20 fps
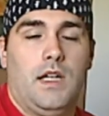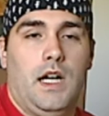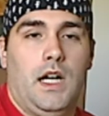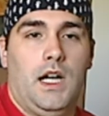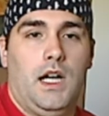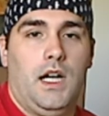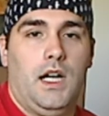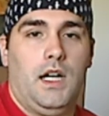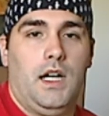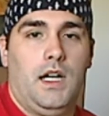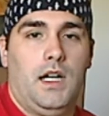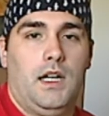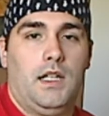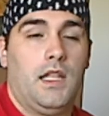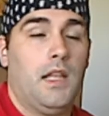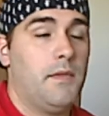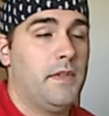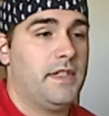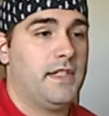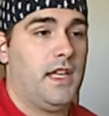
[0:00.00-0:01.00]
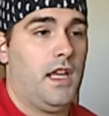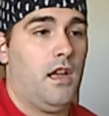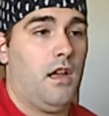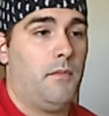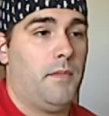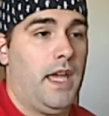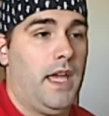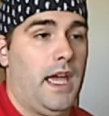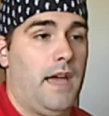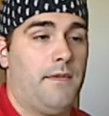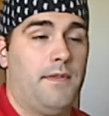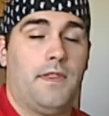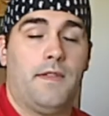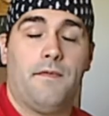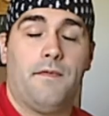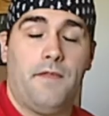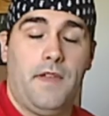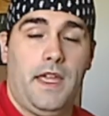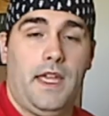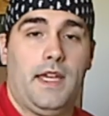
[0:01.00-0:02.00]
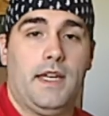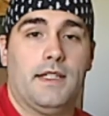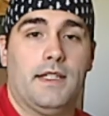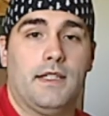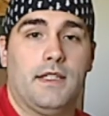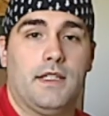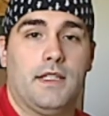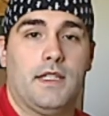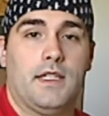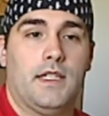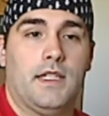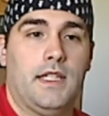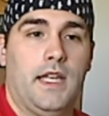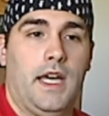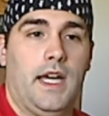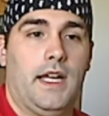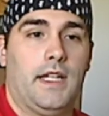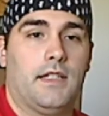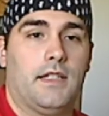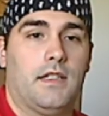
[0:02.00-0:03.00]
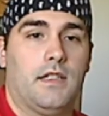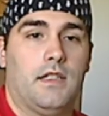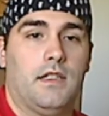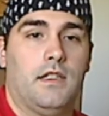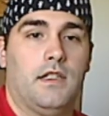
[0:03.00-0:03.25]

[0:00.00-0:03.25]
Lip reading: Let me say on behalf of the fans that